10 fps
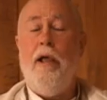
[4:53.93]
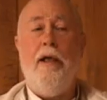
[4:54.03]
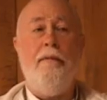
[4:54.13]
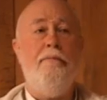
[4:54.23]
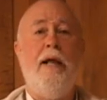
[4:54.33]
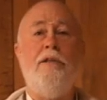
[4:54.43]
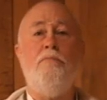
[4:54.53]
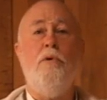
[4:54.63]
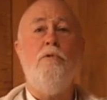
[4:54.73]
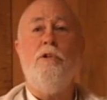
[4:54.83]
And
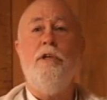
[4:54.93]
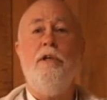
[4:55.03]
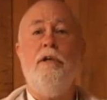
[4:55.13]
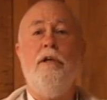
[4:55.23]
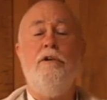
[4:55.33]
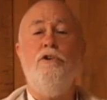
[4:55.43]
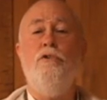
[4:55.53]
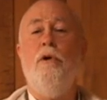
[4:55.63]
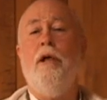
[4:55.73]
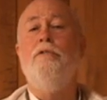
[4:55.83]
that's mostly in the
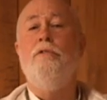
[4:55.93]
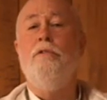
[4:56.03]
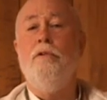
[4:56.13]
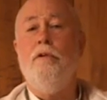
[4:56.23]
U.S.,